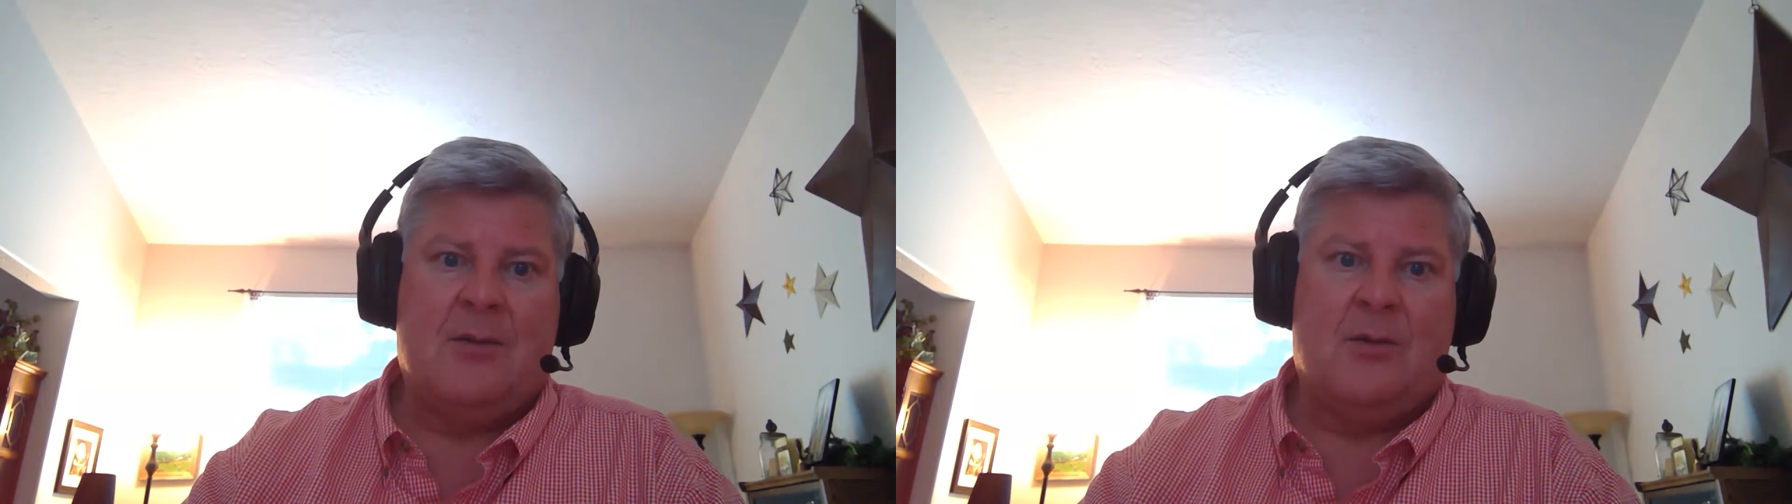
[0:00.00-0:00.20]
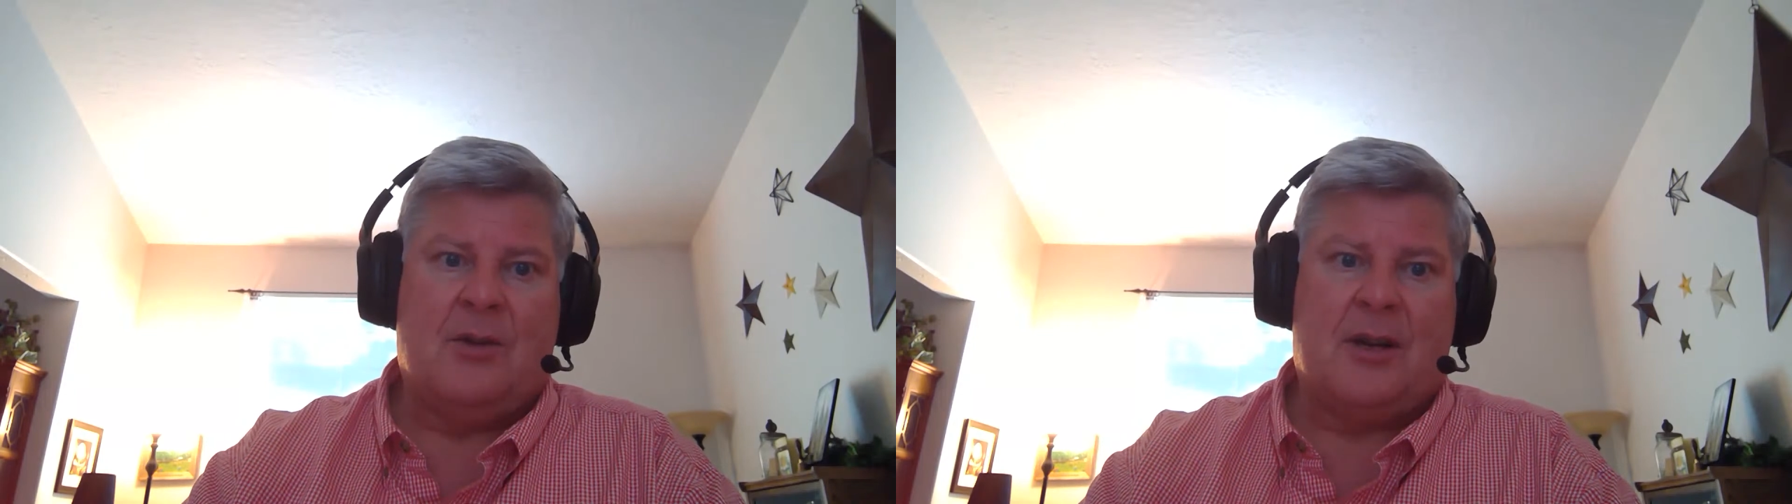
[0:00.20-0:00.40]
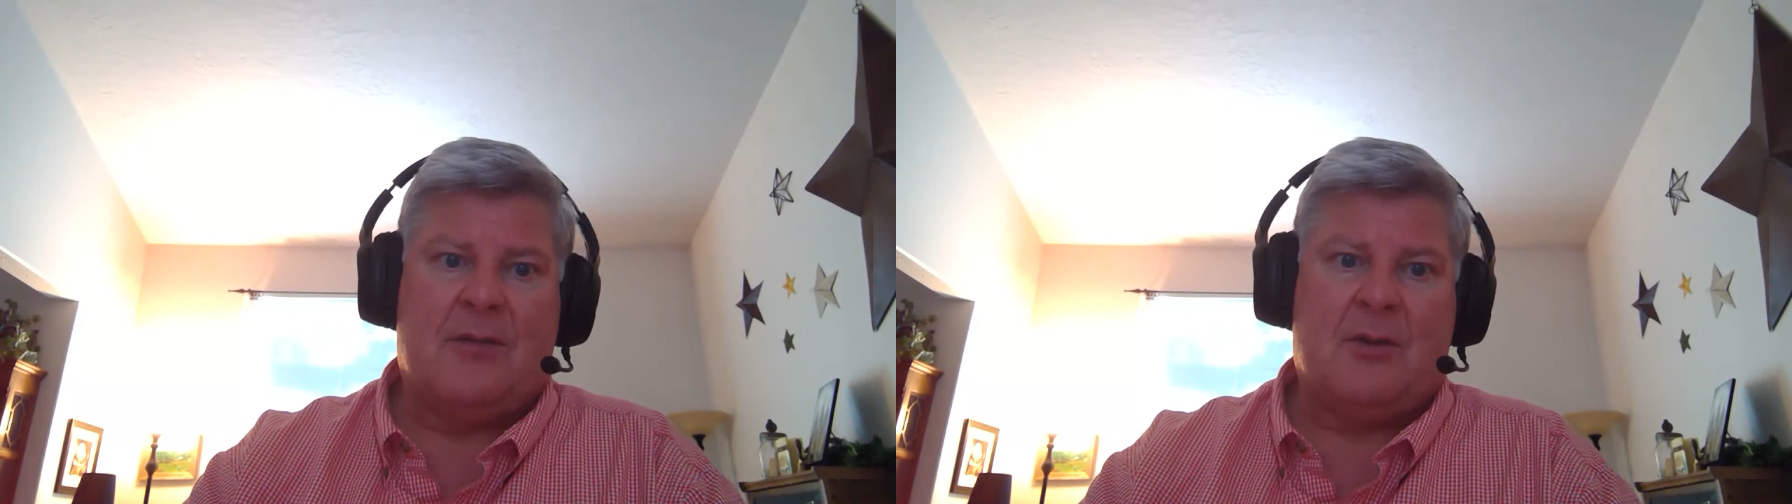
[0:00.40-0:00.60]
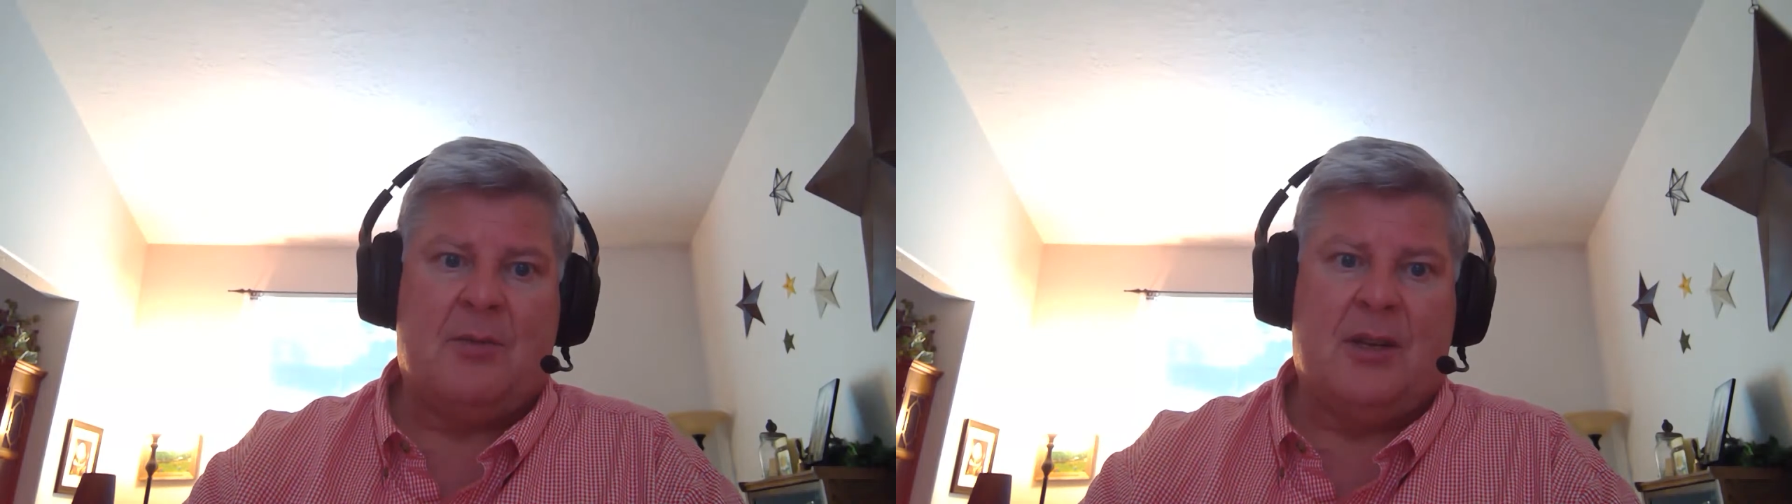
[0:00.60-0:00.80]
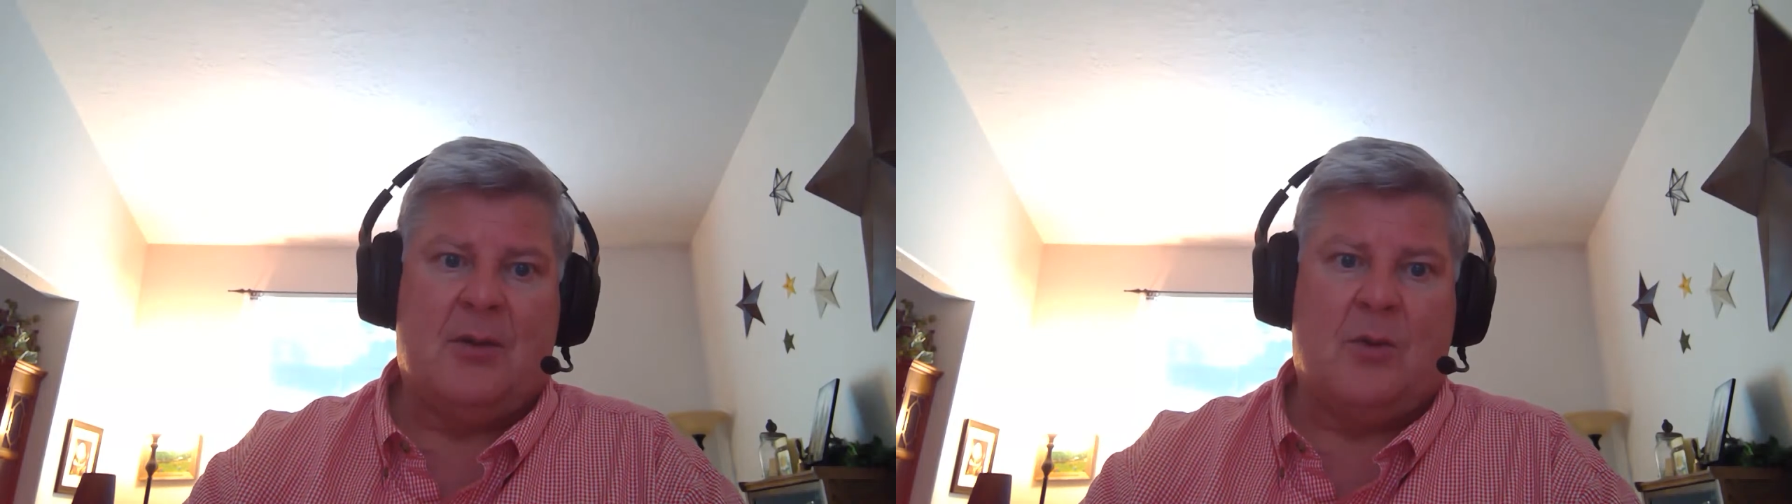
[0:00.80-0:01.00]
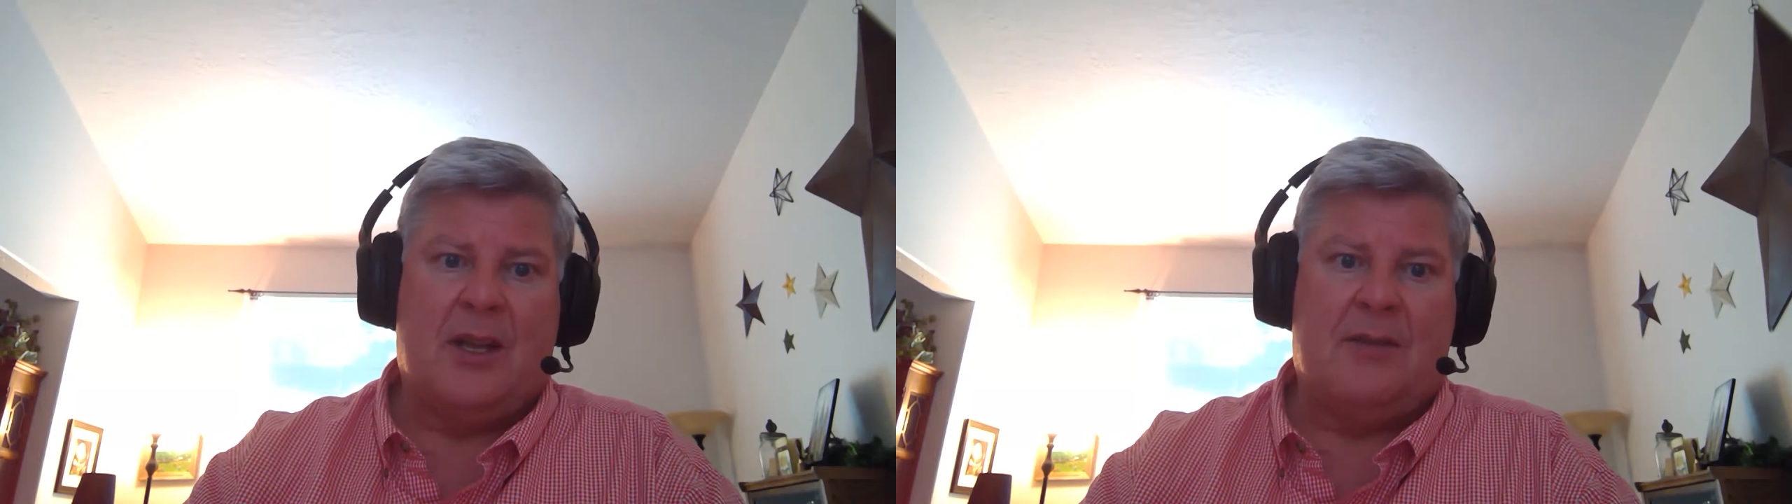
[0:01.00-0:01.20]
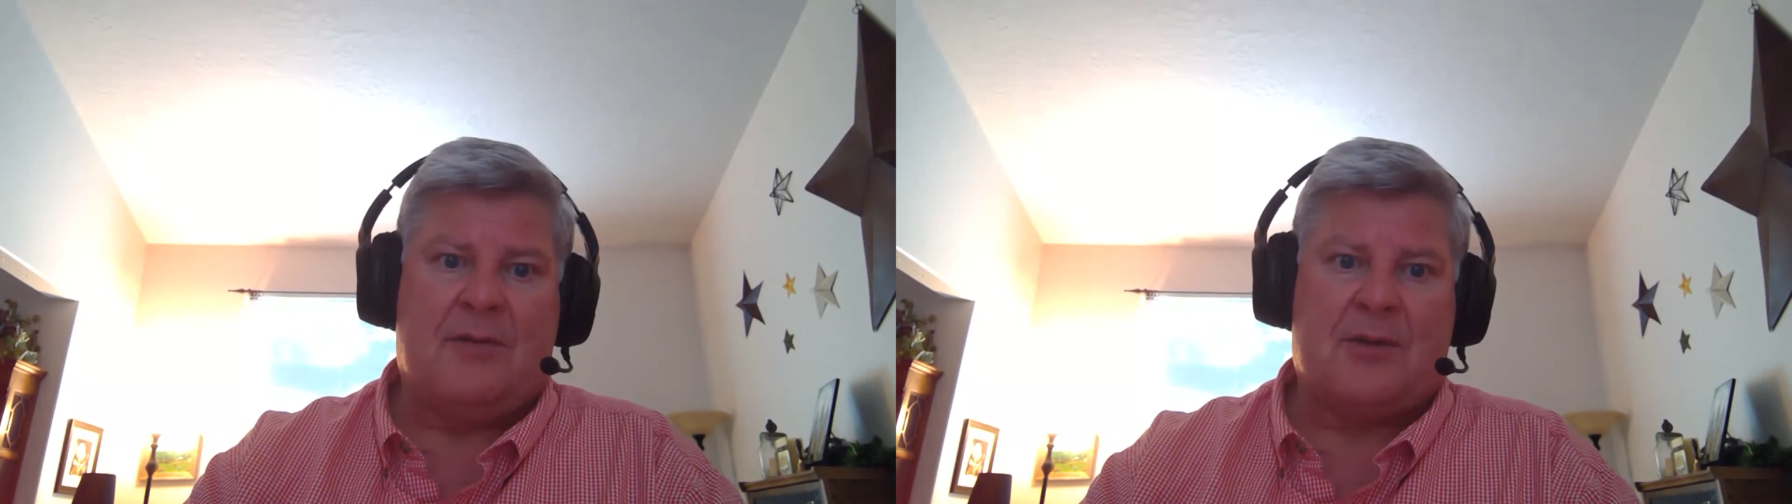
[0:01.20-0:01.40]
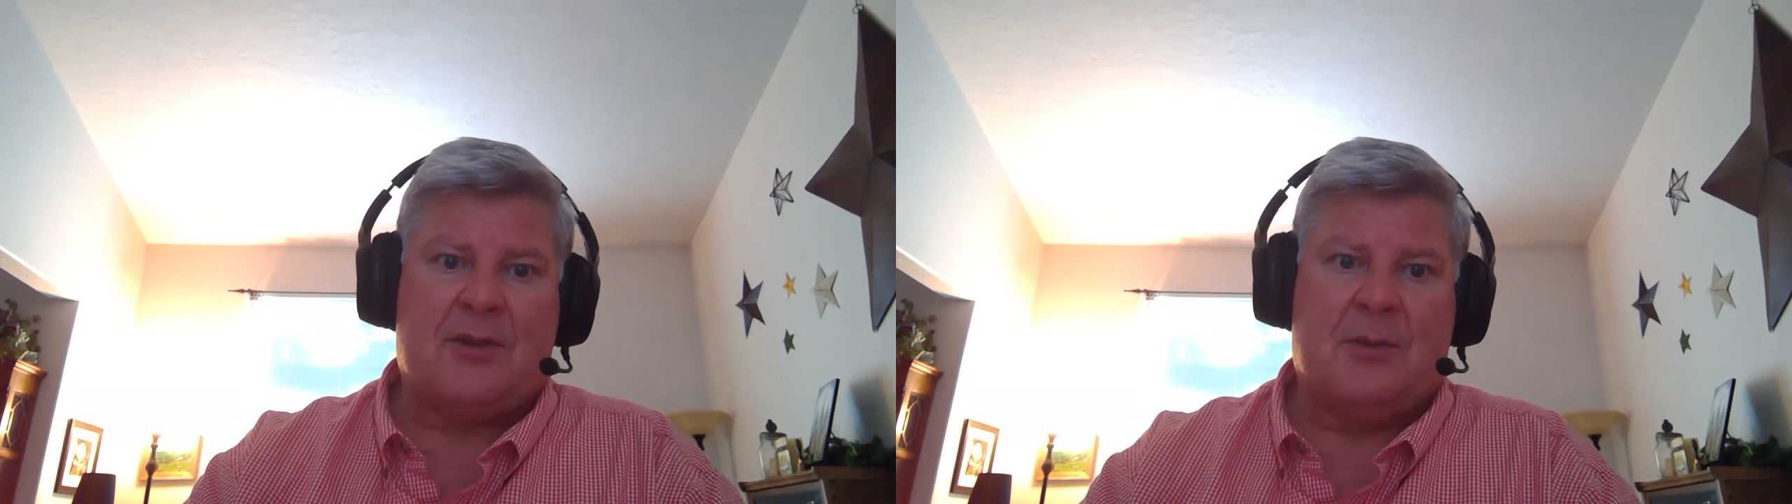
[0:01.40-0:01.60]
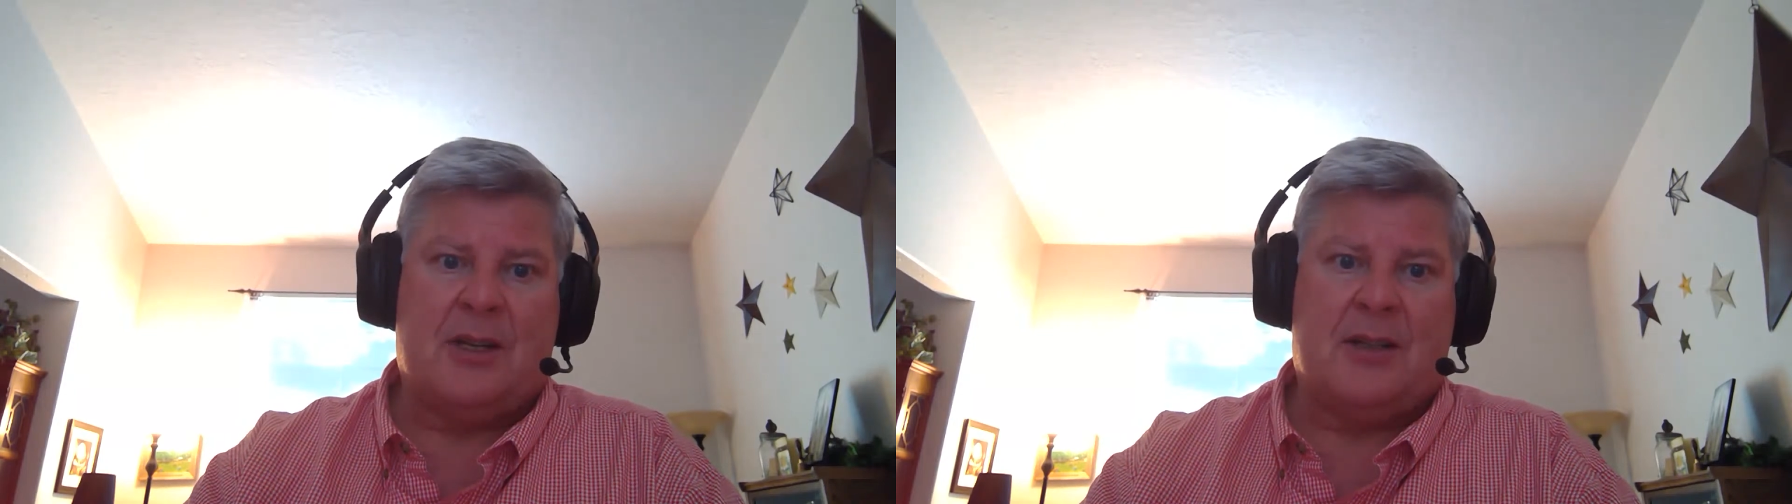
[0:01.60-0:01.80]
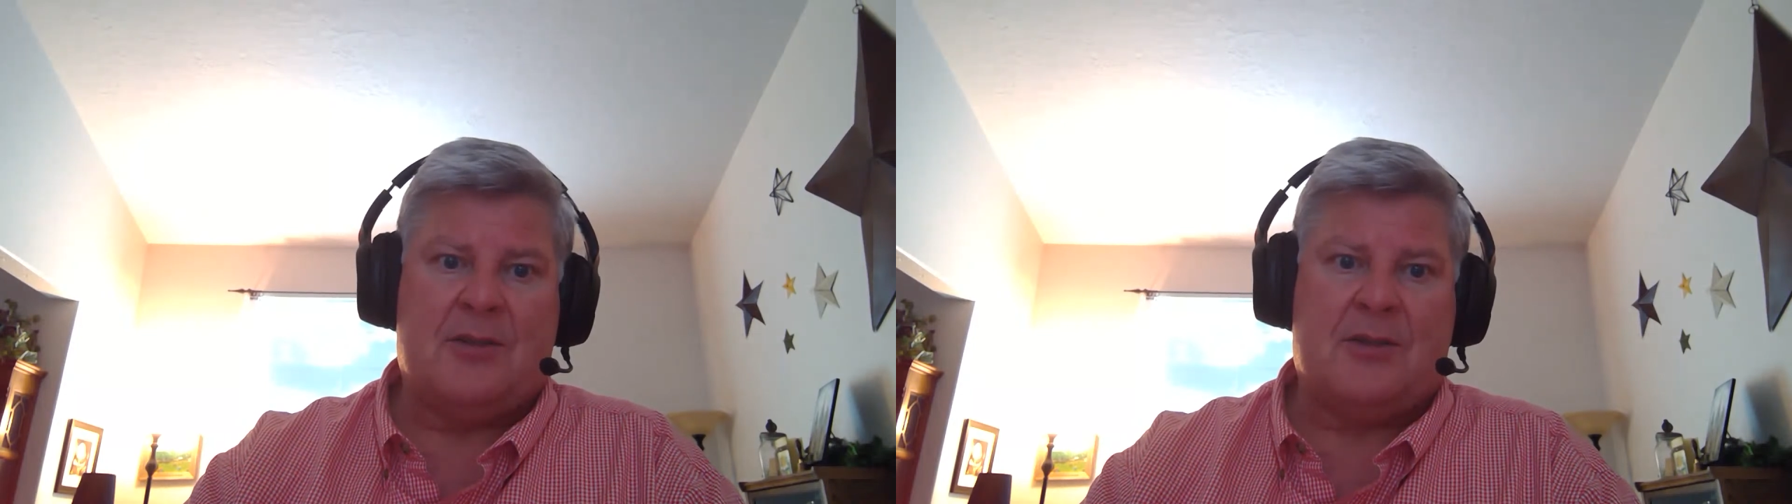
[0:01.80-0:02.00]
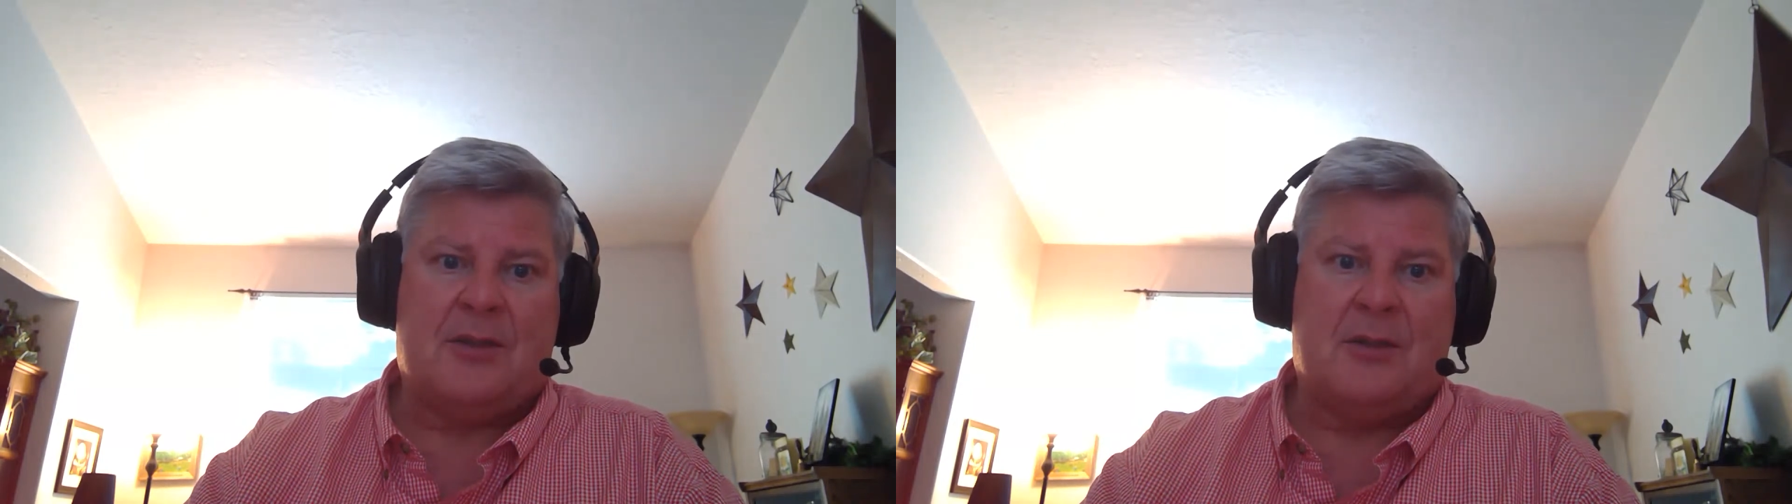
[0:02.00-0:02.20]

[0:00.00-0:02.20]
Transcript: Will there ever be a way for someone else to